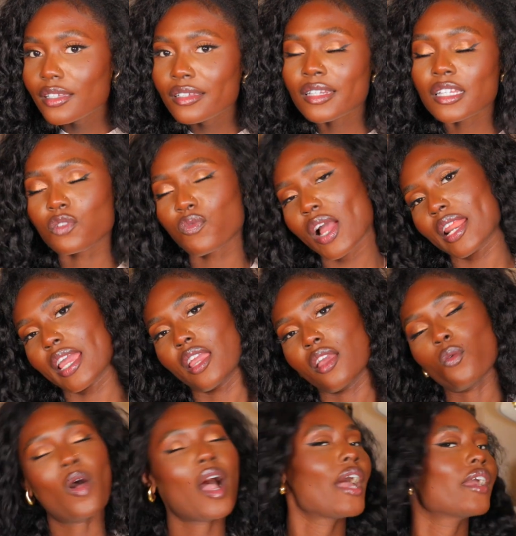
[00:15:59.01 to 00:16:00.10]
And it's Friday.
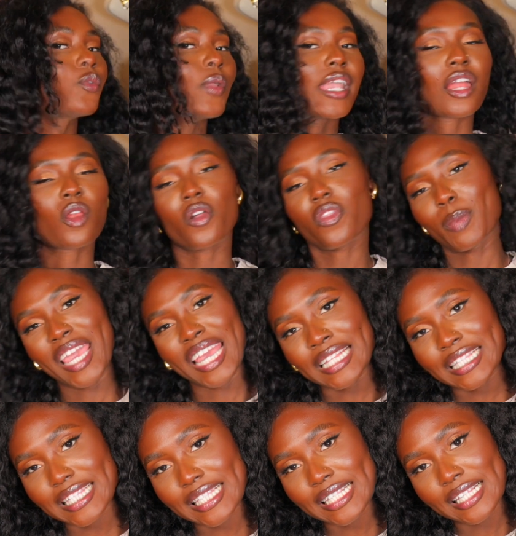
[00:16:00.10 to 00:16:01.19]
What? You ain't got no other pants?